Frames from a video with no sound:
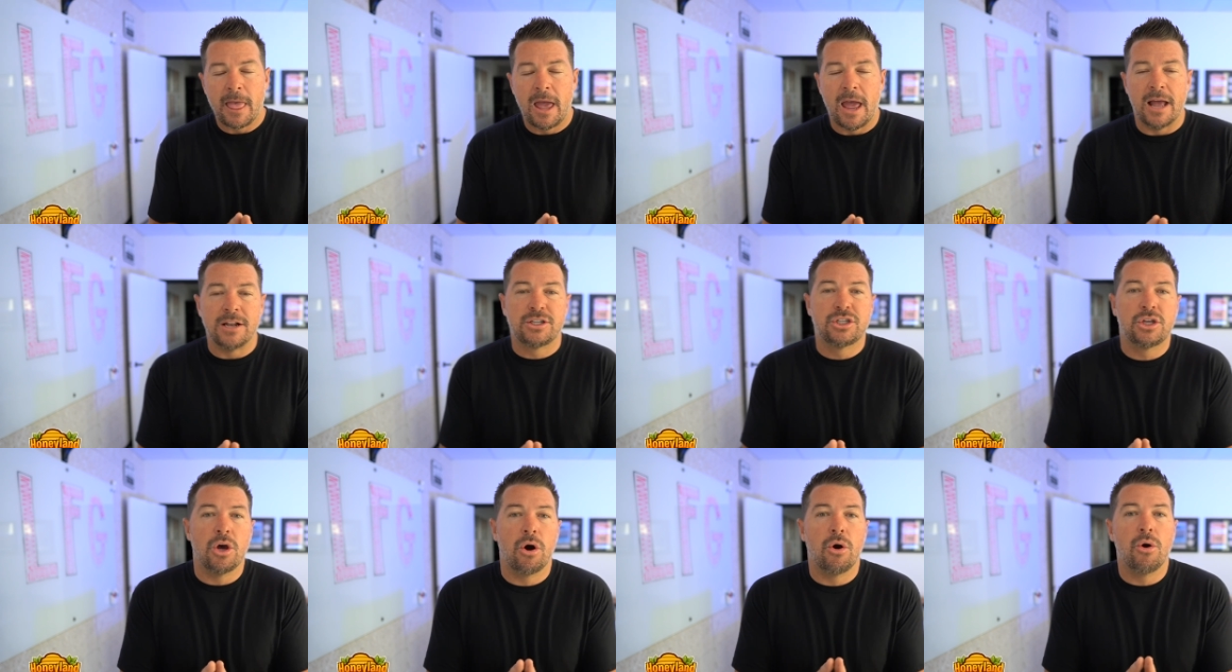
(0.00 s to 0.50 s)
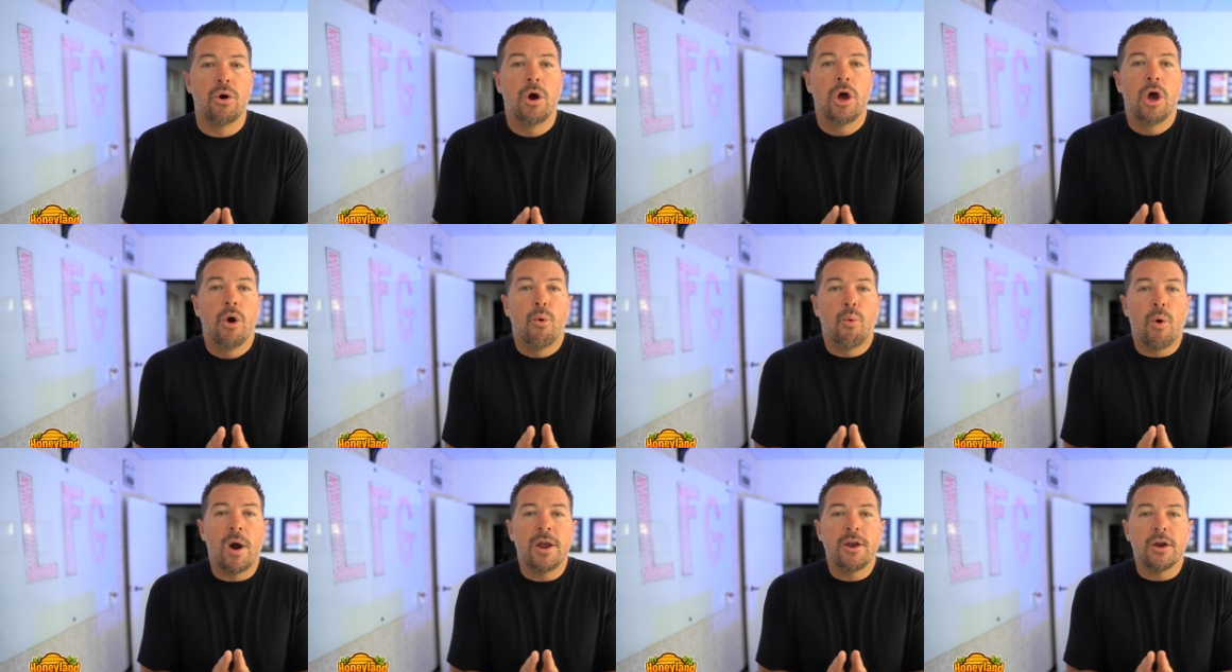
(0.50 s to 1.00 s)
And so
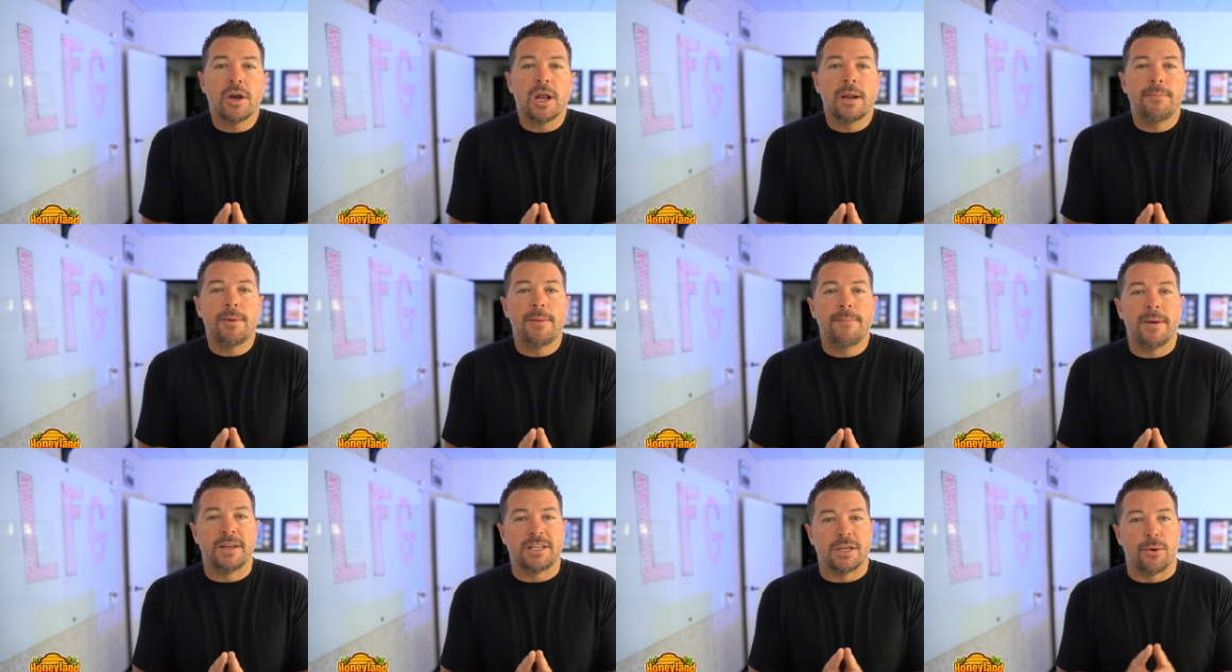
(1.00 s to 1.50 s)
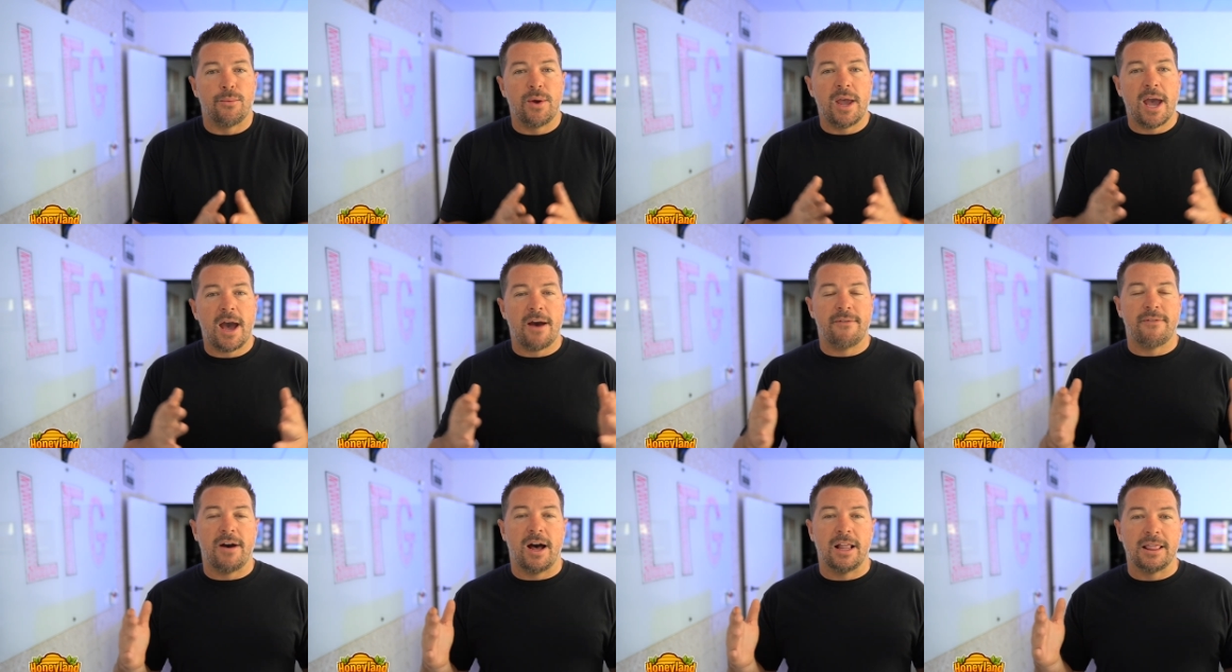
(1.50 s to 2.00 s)
what you're gonna be minting, we have